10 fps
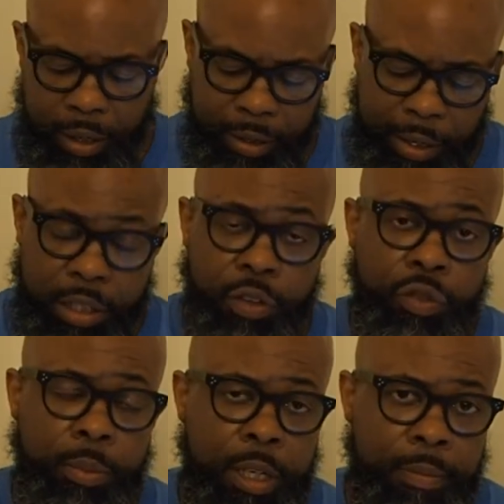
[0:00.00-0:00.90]
that's it
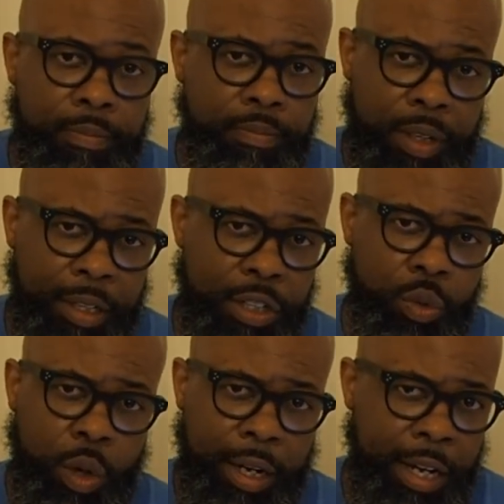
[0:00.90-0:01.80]
for me. That's
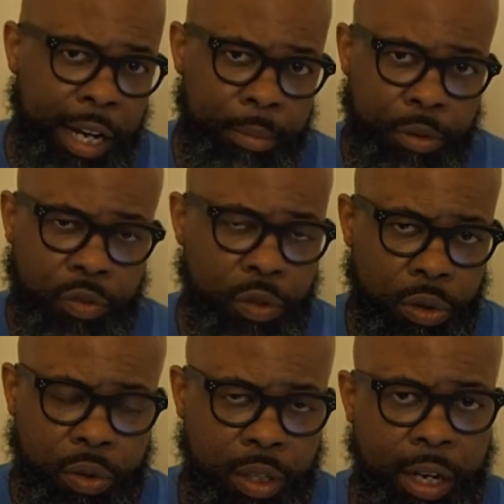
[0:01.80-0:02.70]
why I
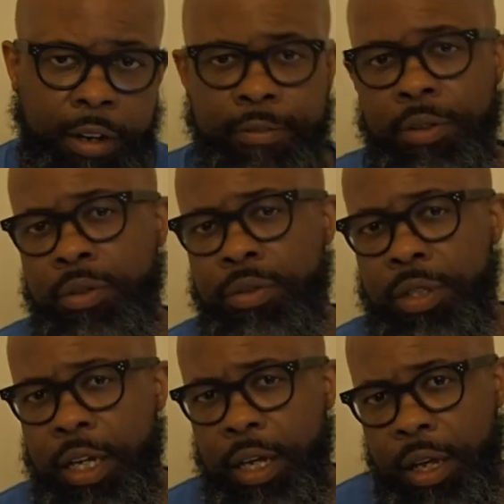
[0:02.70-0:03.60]
prefer the
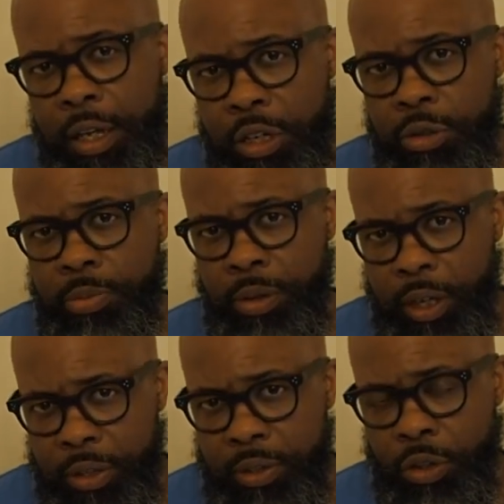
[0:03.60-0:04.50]
iPhone 8
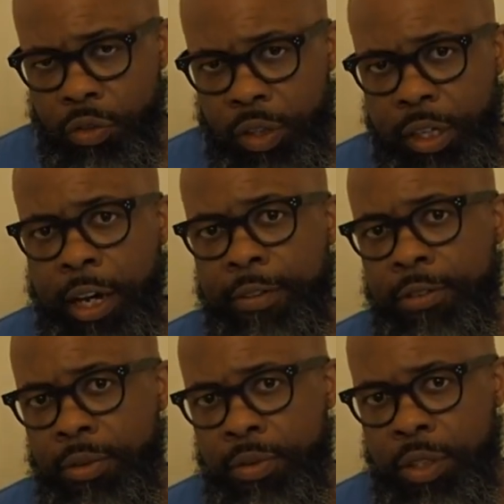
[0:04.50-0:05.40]
Plus over the
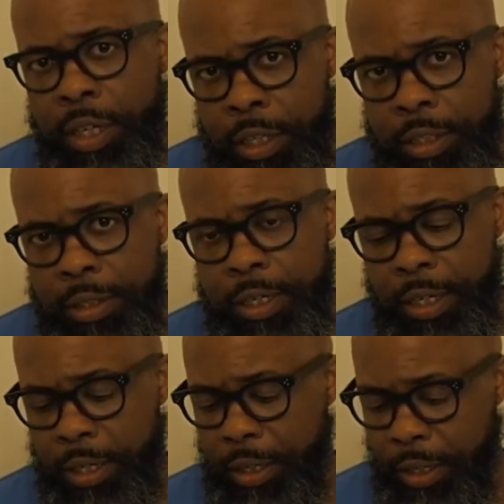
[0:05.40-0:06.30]
iPhone 10.
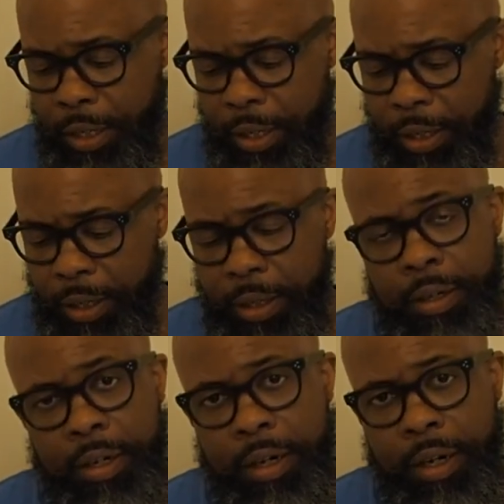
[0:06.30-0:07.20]

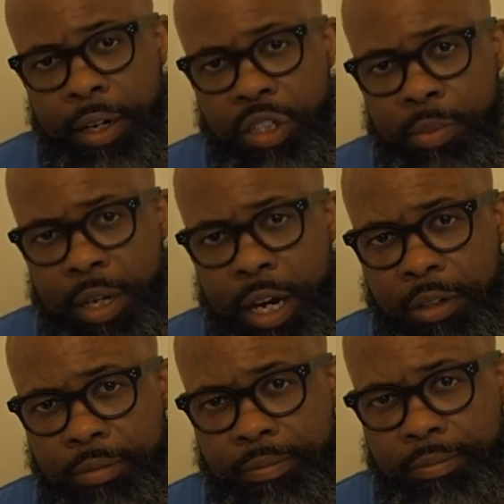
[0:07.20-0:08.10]
Iceman
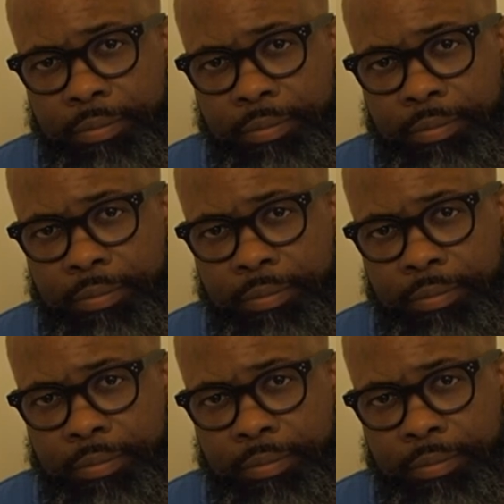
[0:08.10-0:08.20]
out.